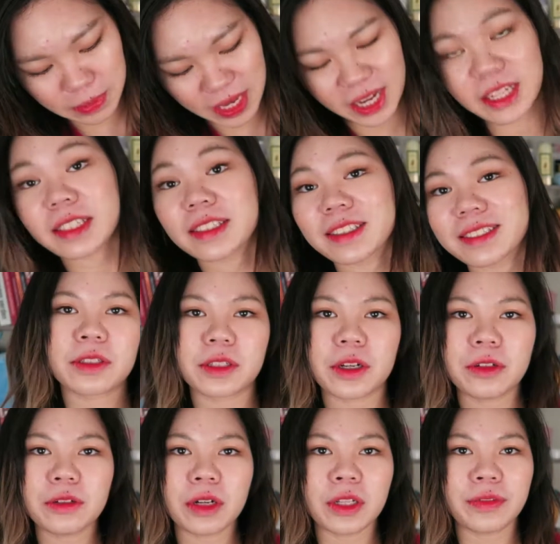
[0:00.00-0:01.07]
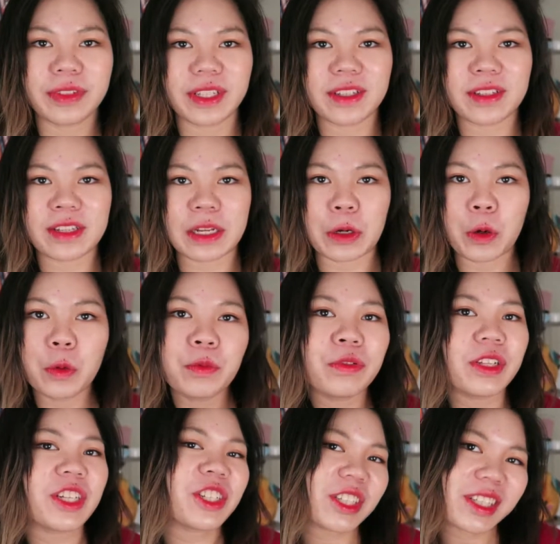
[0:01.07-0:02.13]
X. So got her all of these, and
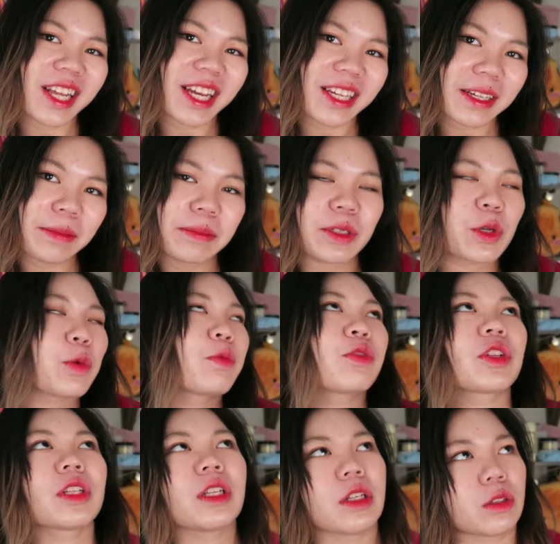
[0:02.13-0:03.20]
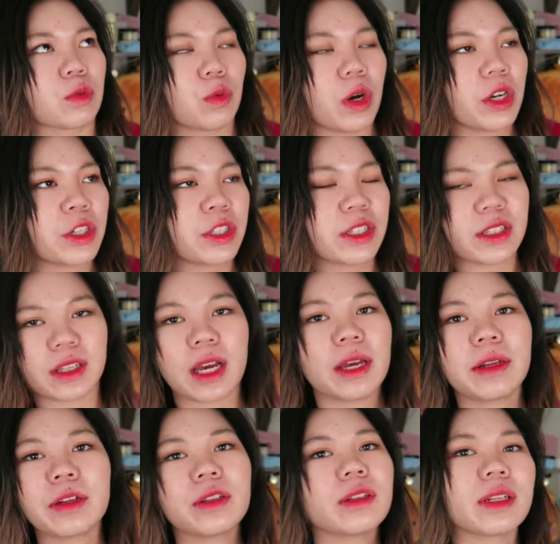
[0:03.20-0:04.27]
hopefully she'll like them, and hopefully she doesn't watch it. I
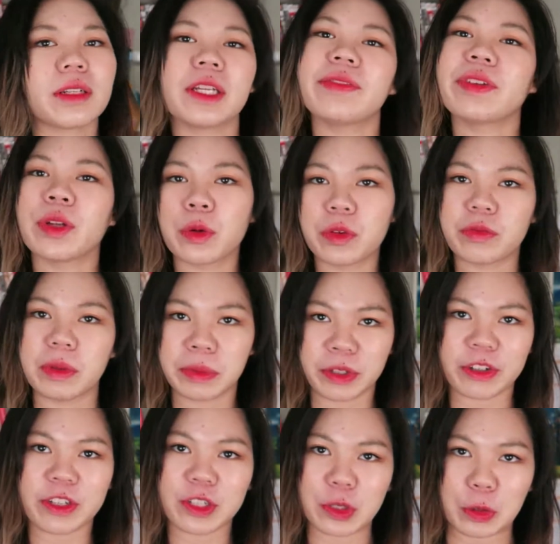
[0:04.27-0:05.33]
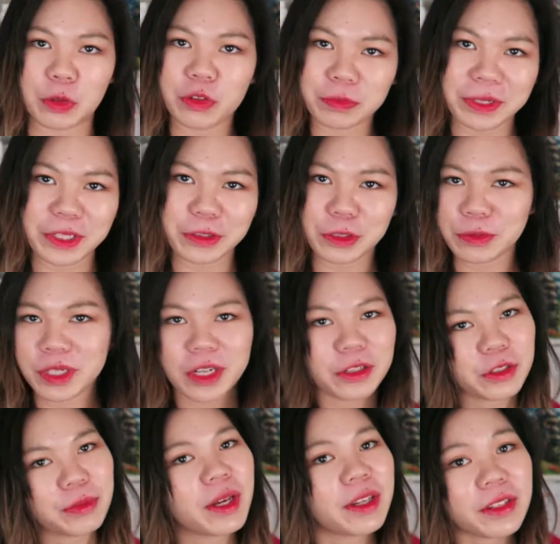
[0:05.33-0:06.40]
don't even know if my parents know of my YouTube channel,
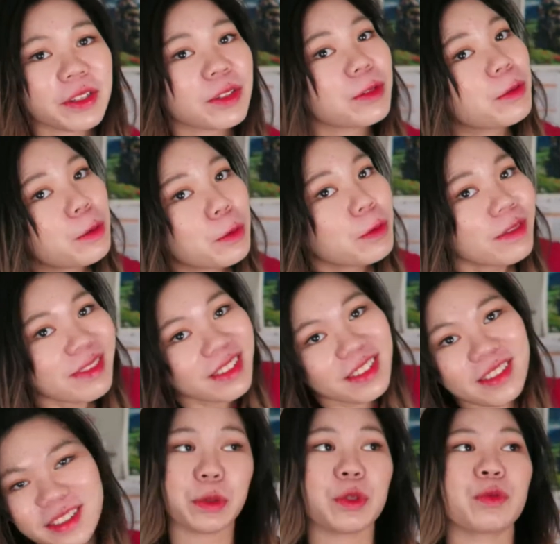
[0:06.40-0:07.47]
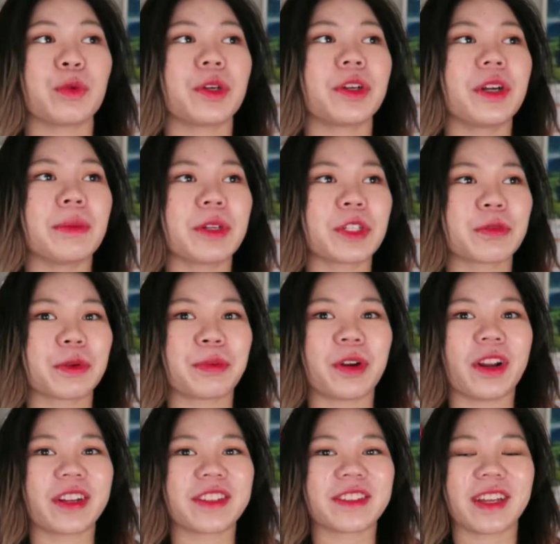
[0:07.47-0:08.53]
to be honest, so those were a bunch of the
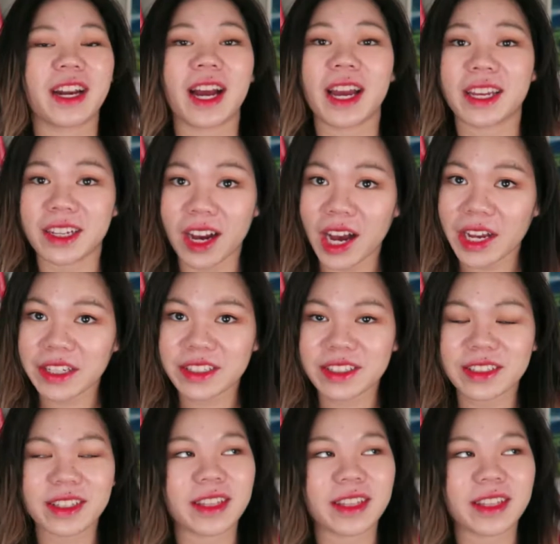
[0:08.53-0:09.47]
products that I got